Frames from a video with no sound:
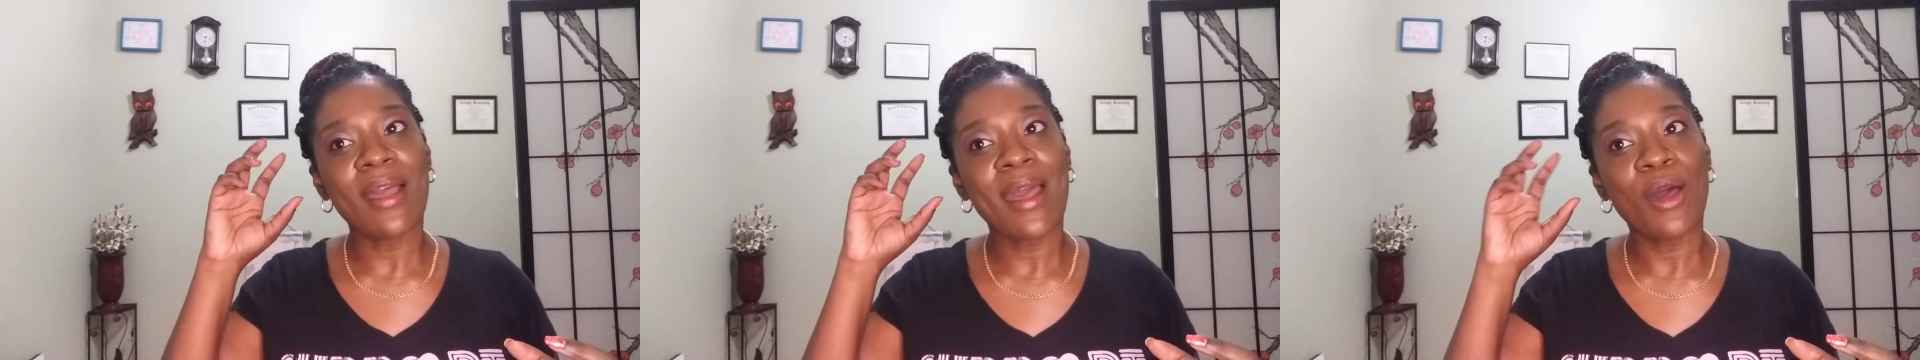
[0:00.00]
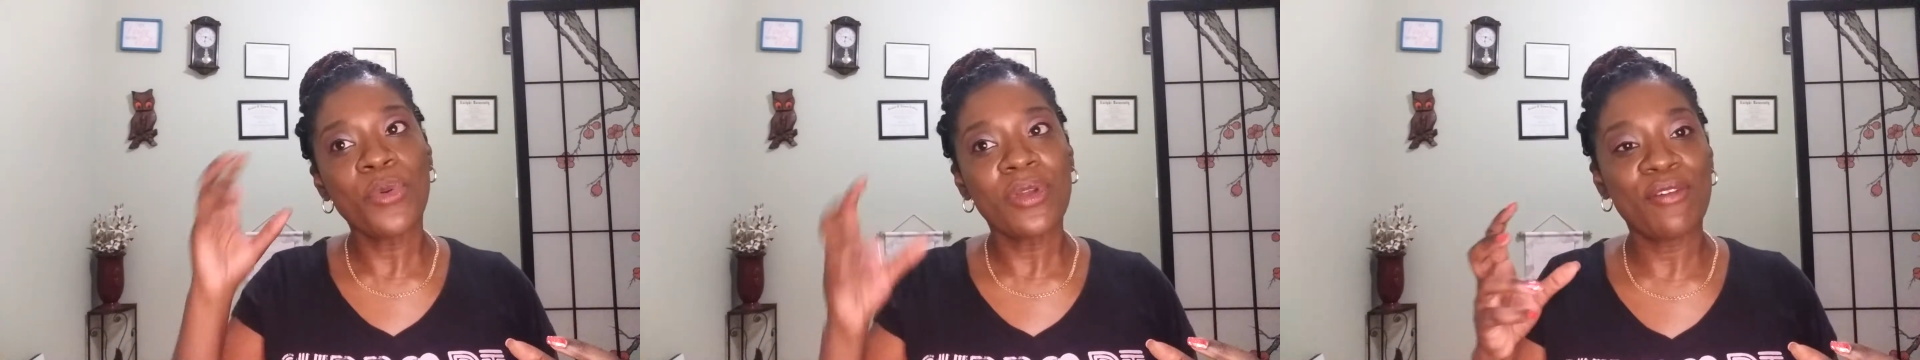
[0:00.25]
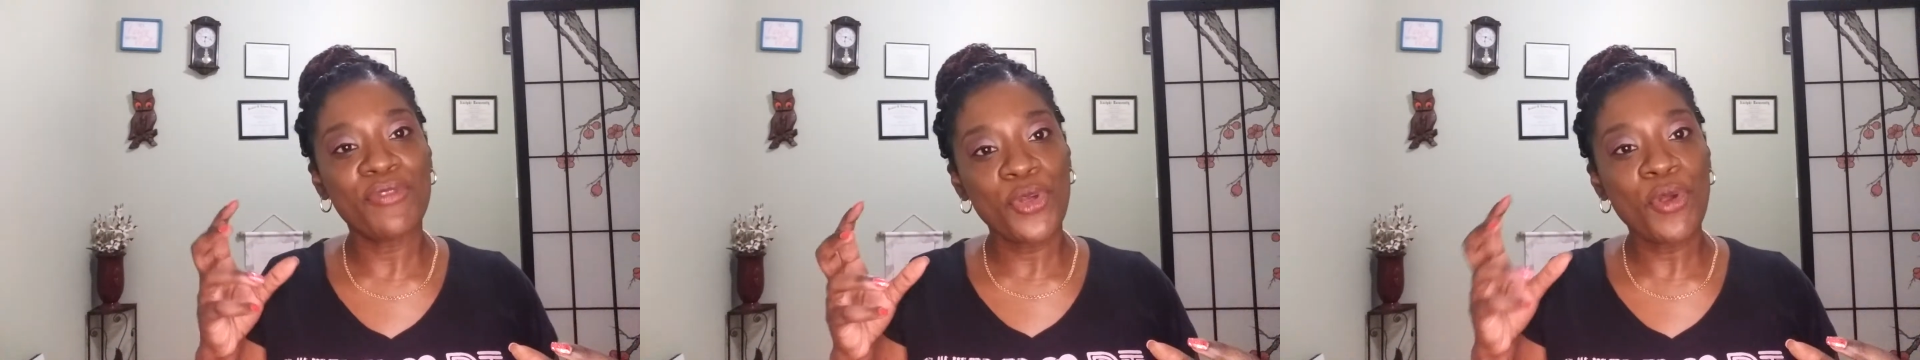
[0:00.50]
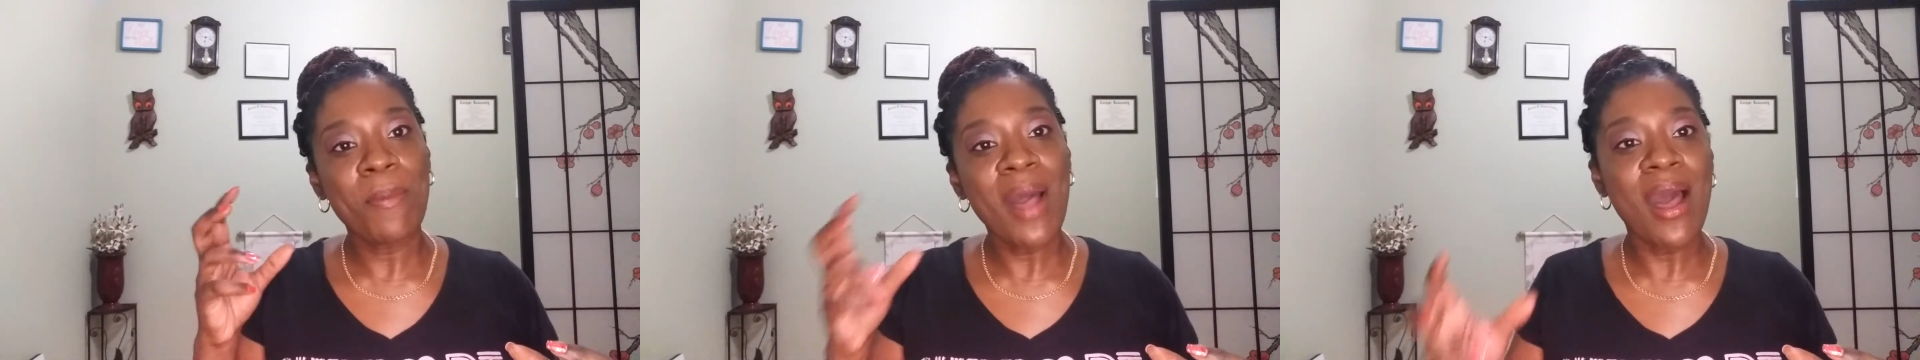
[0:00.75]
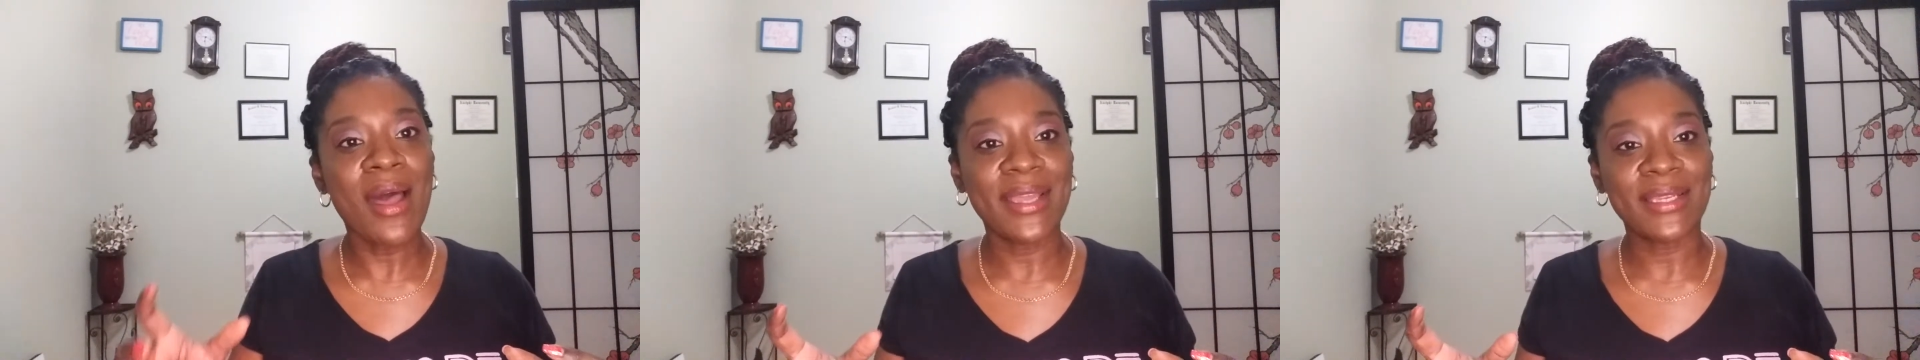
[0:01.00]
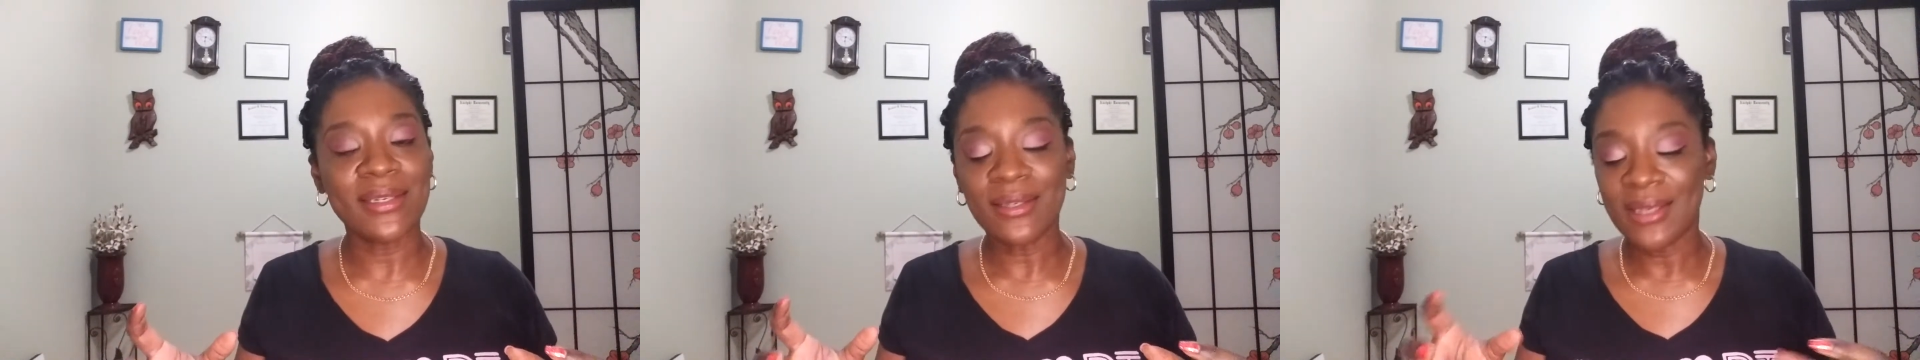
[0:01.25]
out of your
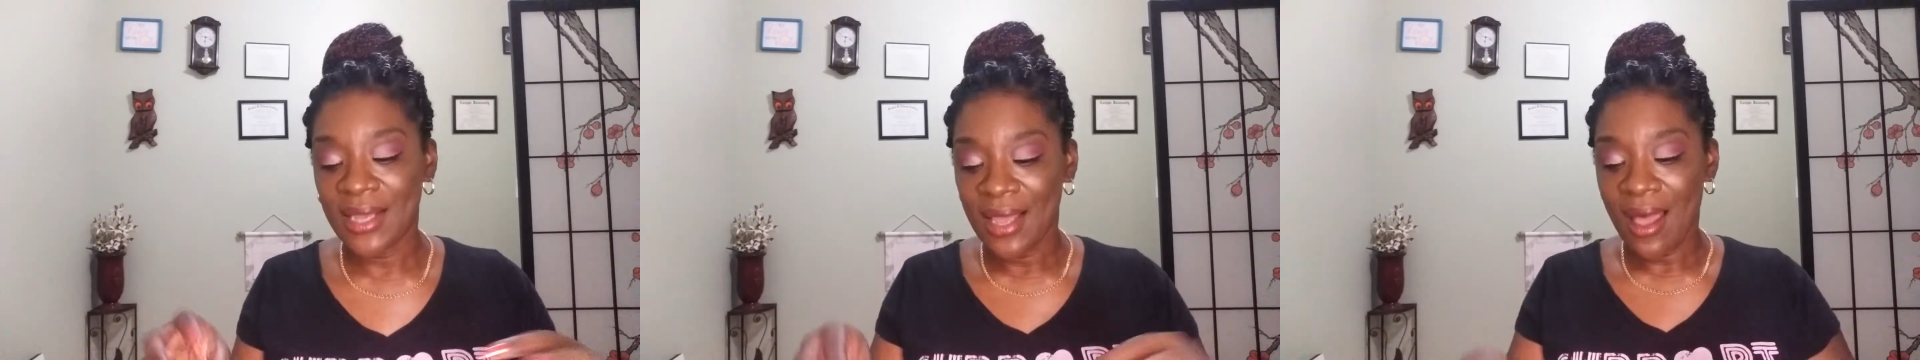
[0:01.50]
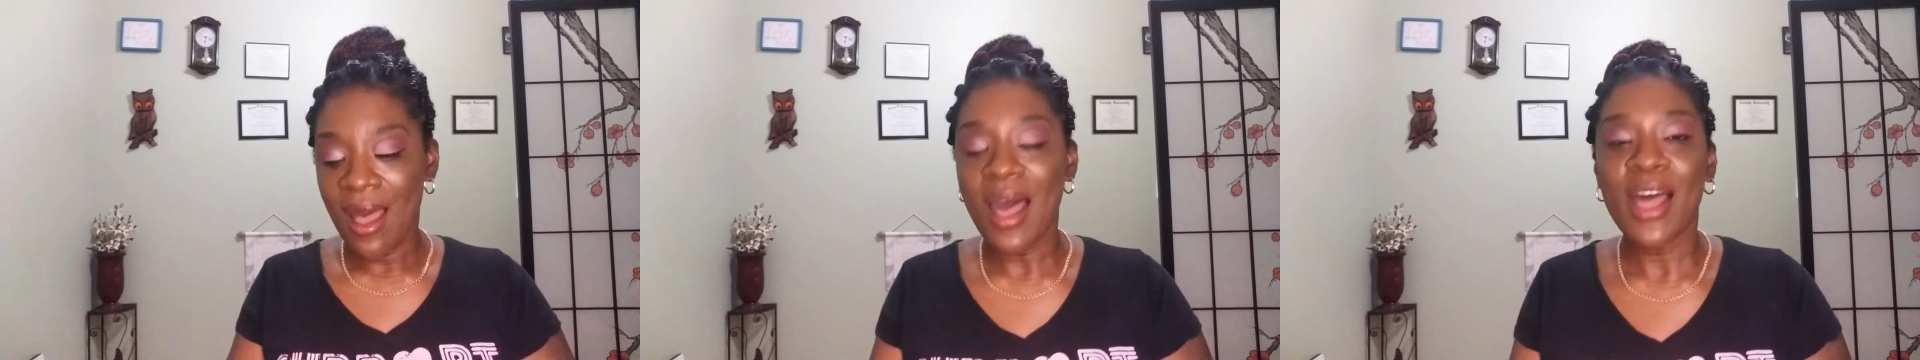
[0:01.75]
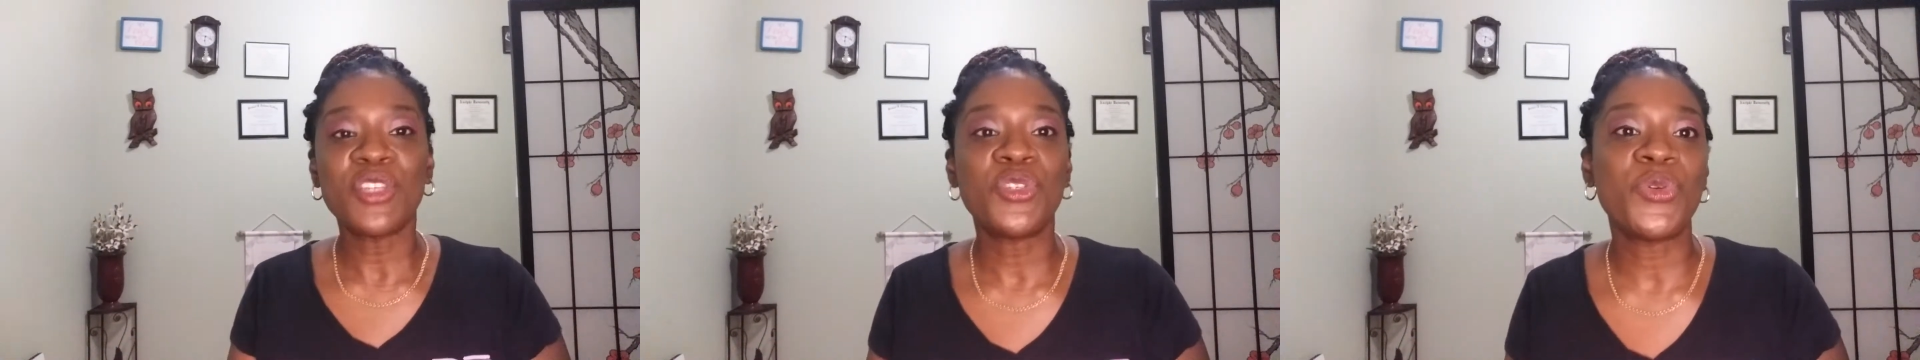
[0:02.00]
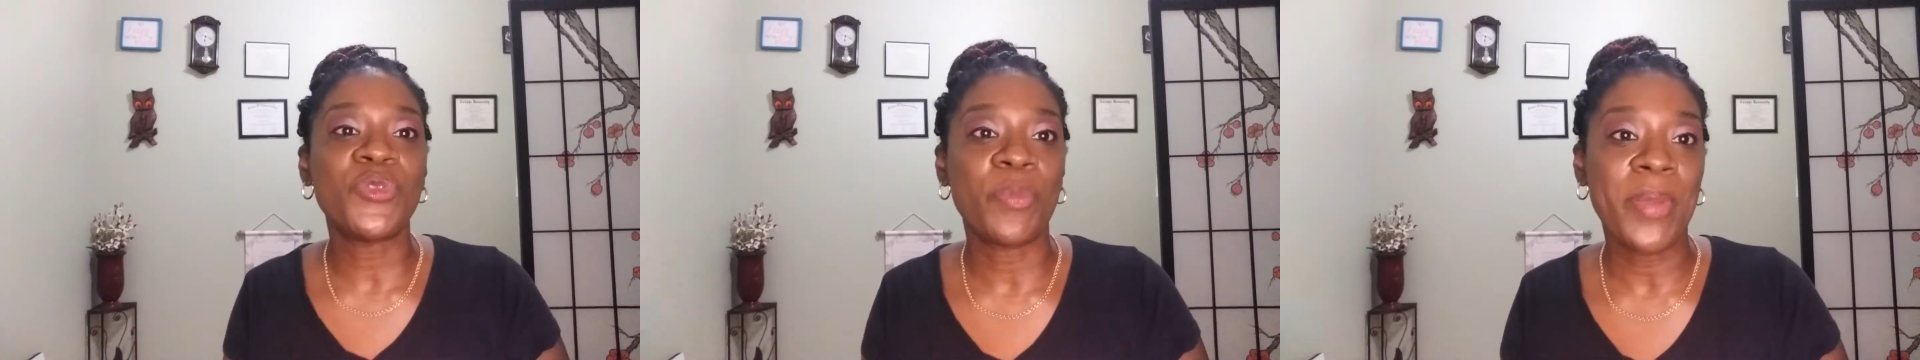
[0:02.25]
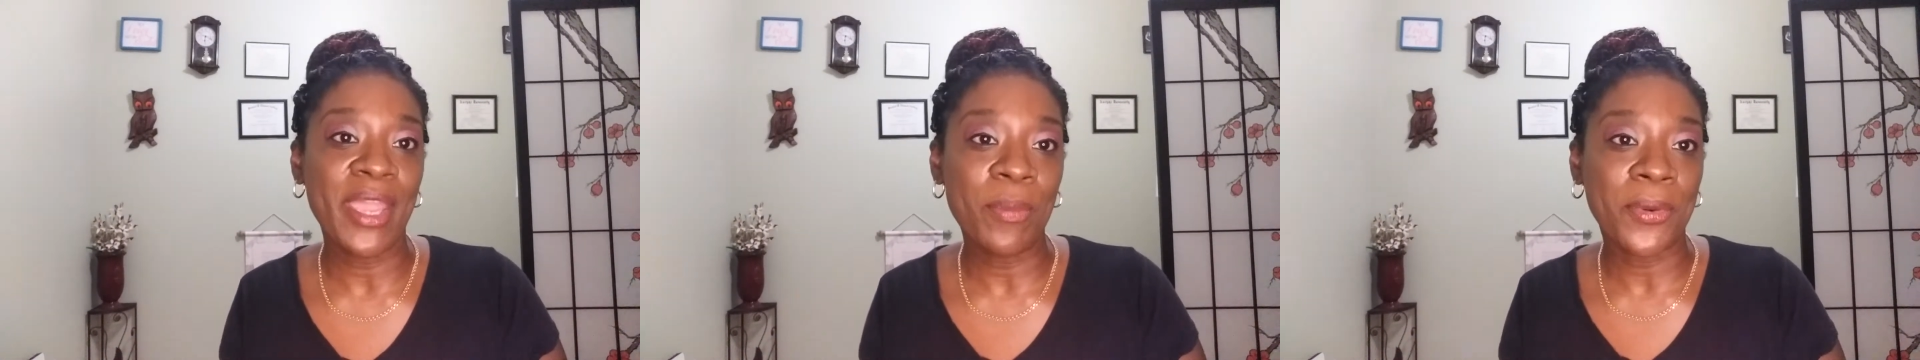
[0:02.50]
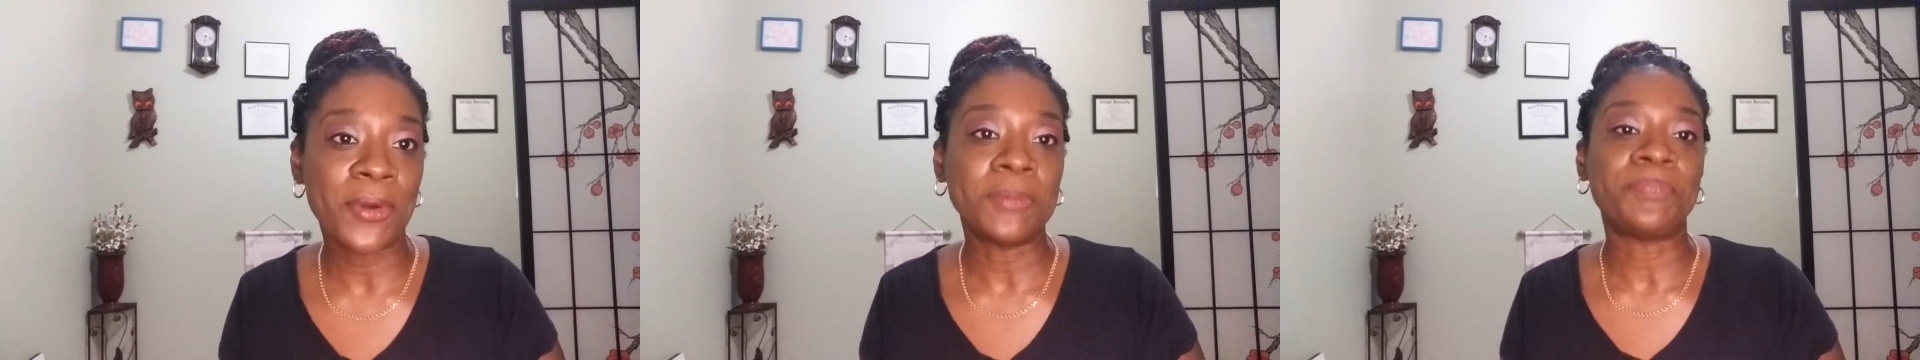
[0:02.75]
mind onto the paper.